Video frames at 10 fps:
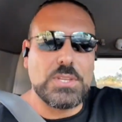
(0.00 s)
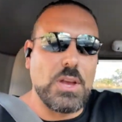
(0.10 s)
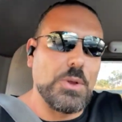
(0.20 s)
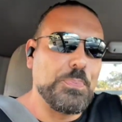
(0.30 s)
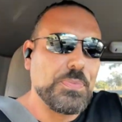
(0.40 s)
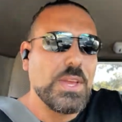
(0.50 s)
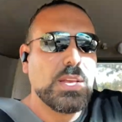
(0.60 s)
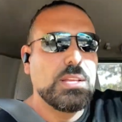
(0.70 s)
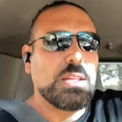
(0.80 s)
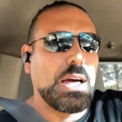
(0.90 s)
So,
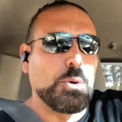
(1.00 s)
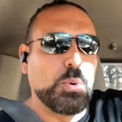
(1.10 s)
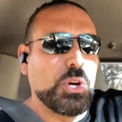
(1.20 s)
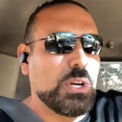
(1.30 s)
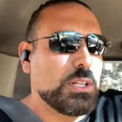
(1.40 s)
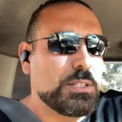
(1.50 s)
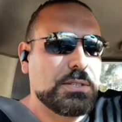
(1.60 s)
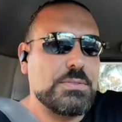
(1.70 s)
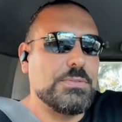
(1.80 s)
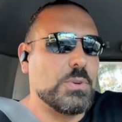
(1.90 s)
in other
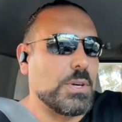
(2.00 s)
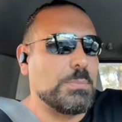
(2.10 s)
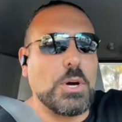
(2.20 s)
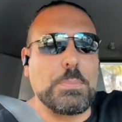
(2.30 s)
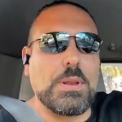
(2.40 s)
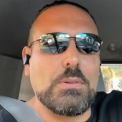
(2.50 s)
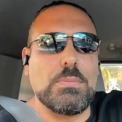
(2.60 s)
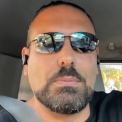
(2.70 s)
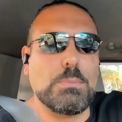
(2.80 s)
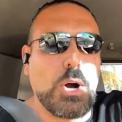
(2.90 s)
words, for it might be
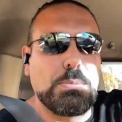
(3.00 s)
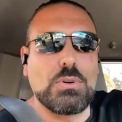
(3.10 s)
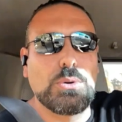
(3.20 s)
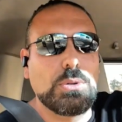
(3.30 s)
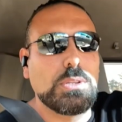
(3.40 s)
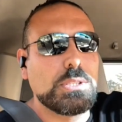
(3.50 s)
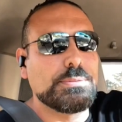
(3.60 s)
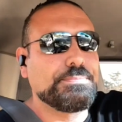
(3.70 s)
mob rule.